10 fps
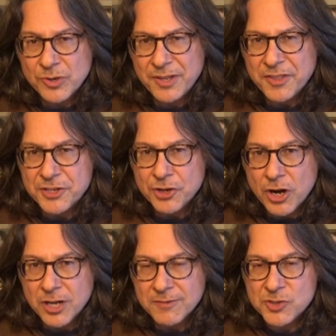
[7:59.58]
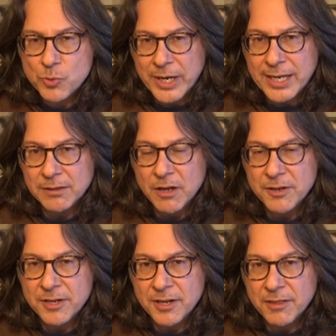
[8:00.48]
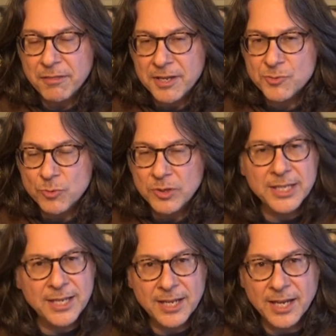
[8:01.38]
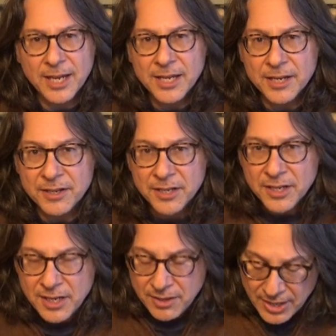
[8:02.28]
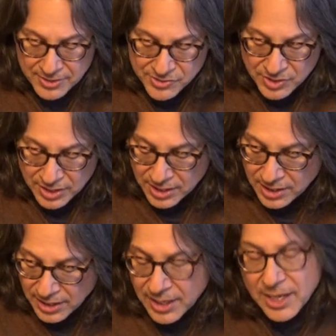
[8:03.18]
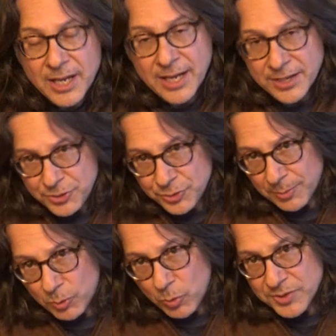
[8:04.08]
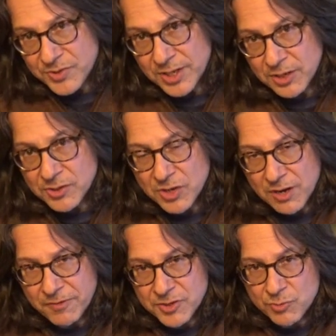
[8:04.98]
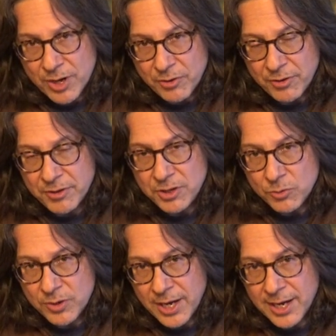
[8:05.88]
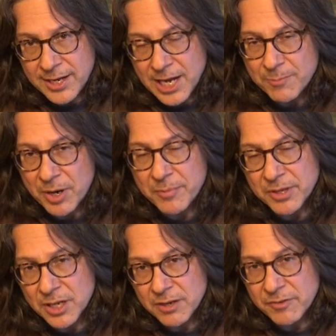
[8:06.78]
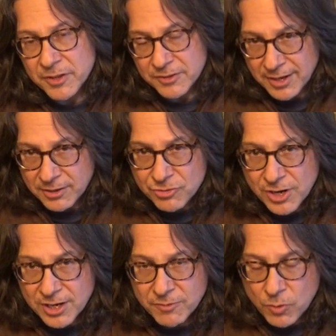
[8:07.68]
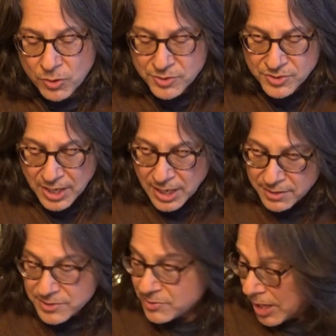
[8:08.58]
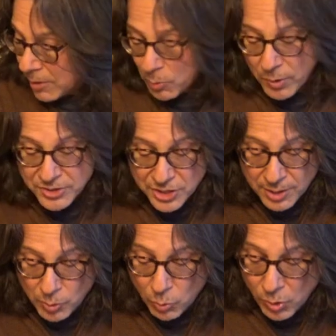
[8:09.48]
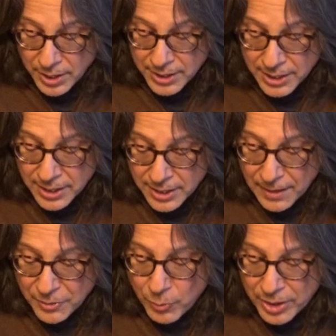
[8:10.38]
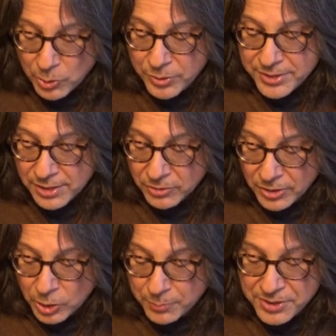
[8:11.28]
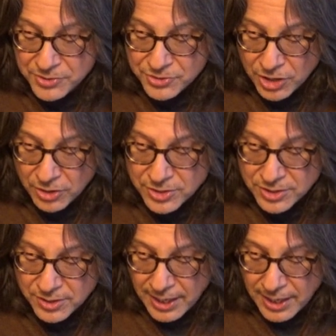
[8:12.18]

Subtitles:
really the dawn of swinging London and things really kicking in that city. Had 2 #1 singles off this record in the UK, Can't Buy Me Love, and the title track, of course. This album went to #1 on the record retailer LPs chart